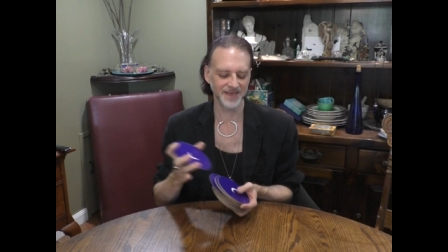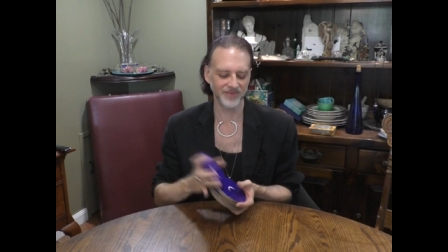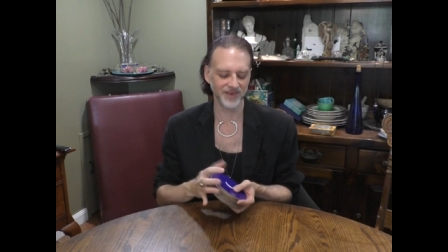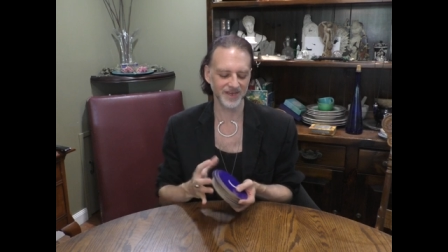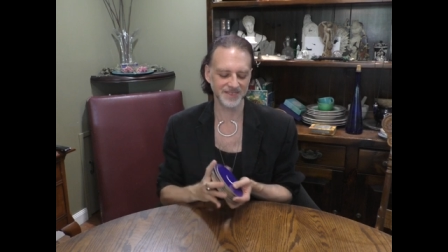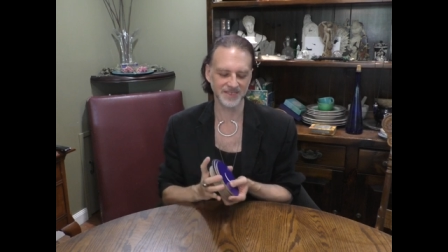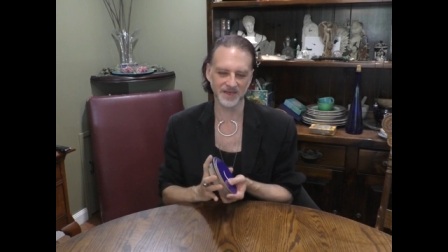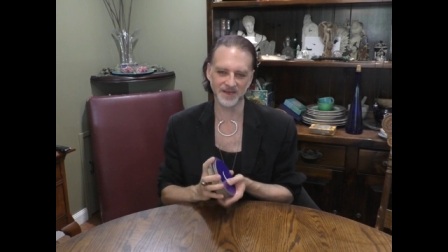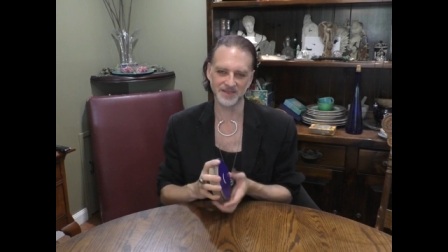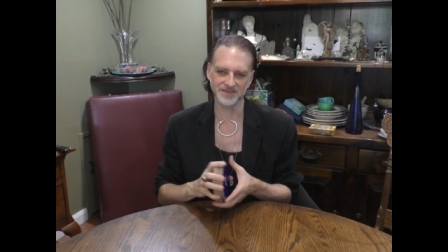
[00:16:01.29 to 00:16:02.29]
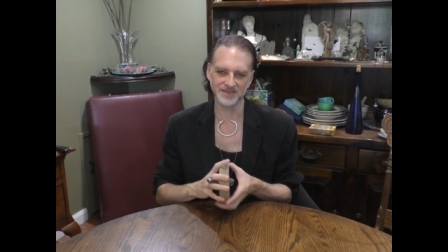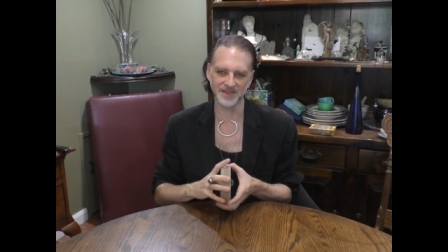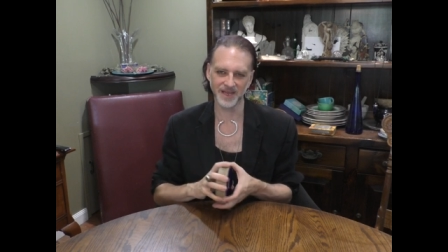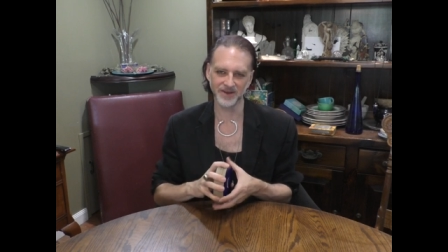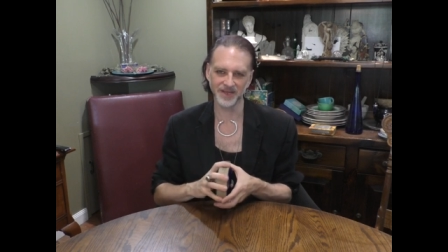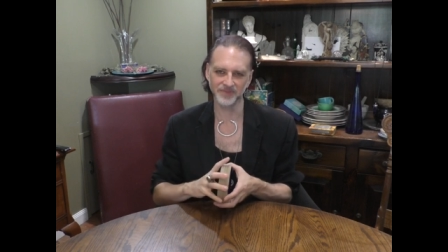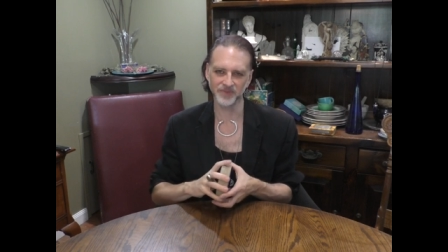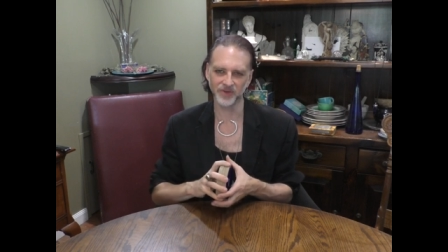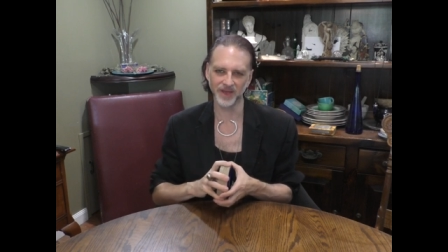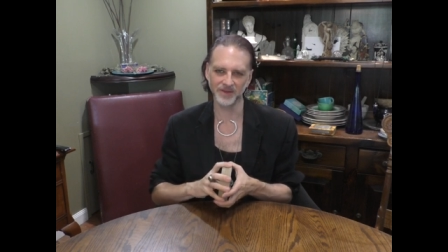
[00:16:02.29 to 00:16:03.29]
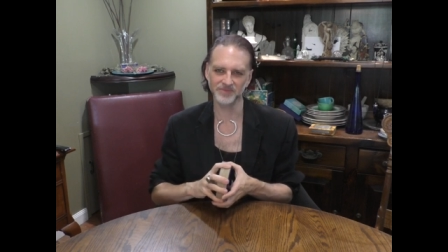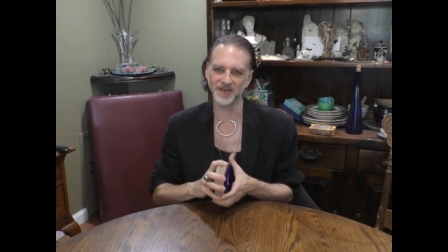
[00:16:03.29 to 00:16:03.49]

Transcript: giving us uh, a little clarity. All right,